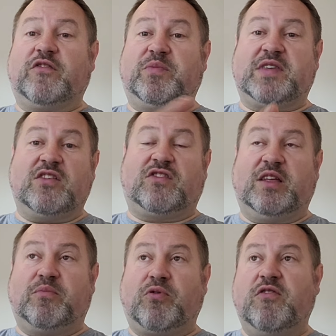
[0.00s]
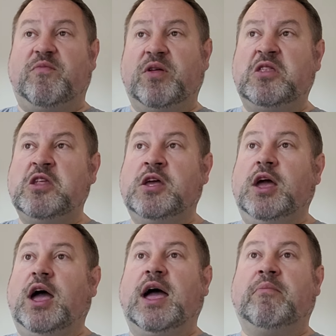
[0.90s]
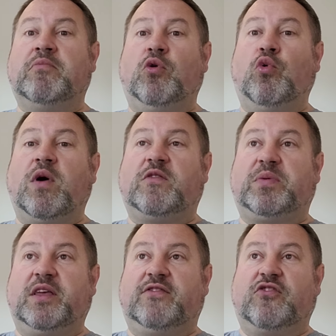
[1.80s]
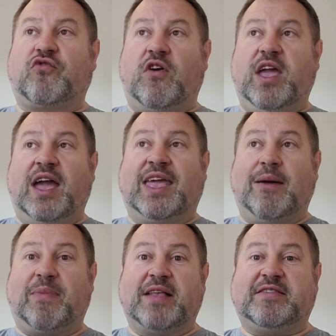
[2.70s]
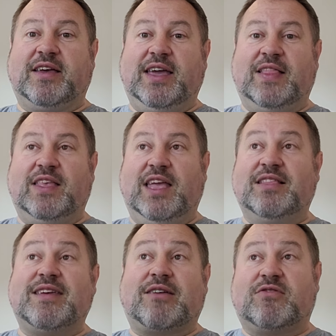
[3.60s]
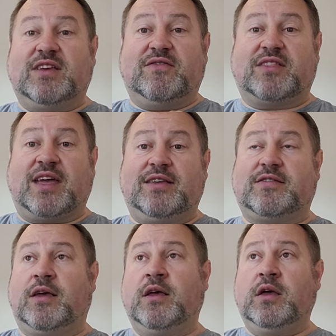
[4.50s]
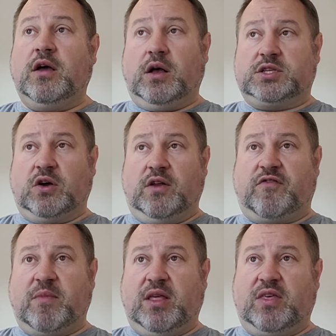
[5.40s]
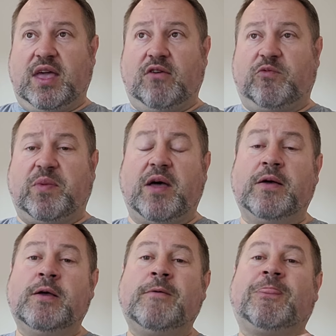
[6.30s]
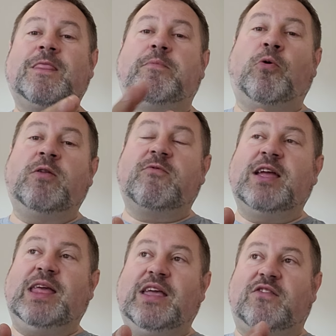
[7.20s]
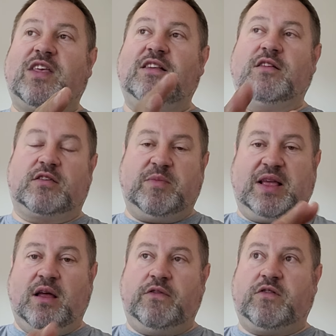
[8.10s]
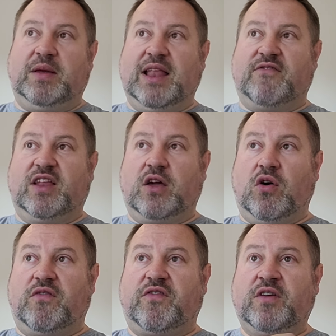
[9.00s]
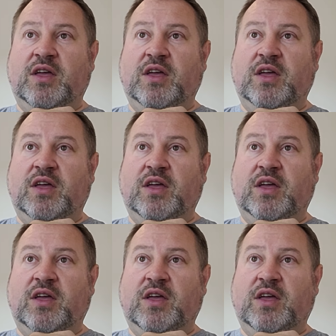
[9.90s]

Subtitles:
of potential improvement. Always pleased to try and get better in the integrity of the data aside from anything else. But the point really is things look to be close to be levelling off,